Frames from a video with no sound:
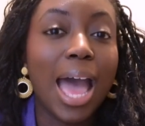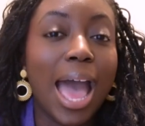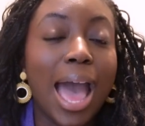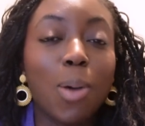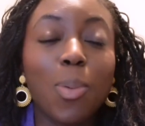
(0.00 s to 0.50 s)

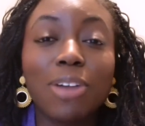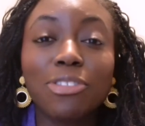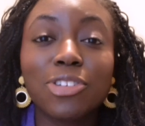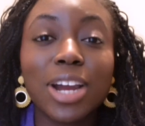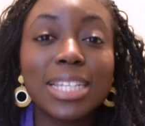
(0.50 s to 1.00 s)

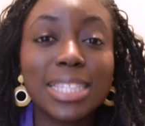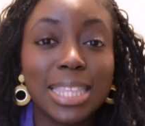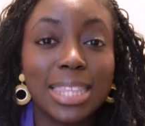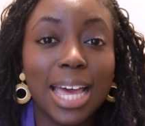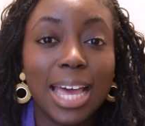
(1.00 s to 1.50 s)
However I
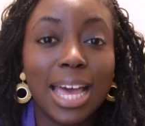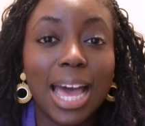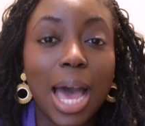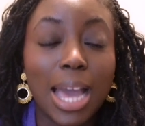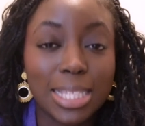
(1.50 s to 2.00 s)
did that,
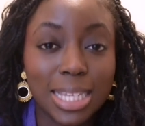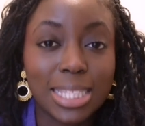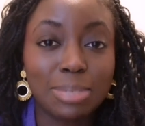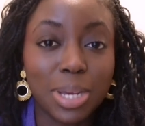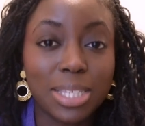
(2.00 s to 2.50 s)
I
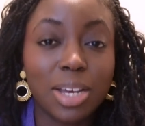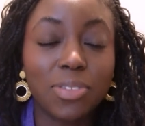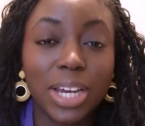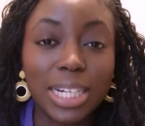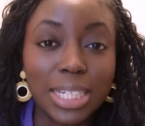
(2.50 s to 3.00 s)
said to
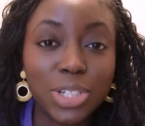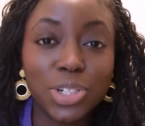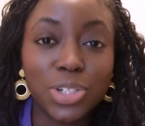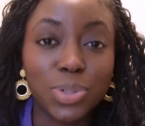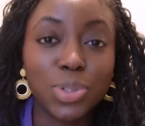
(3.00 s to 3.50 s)
myself I need
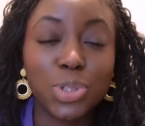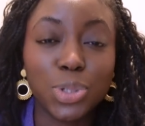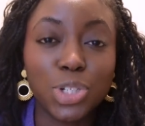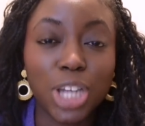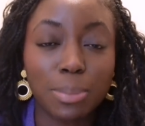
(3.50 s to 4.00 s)
to do
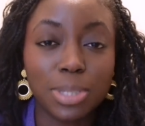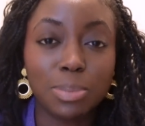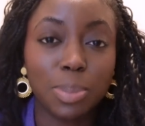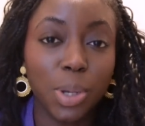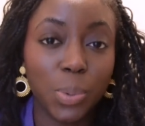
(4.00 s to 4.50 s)
2
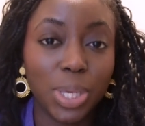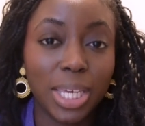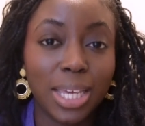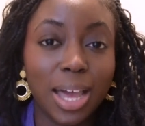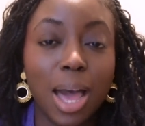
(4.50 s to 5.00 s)
chapters per week.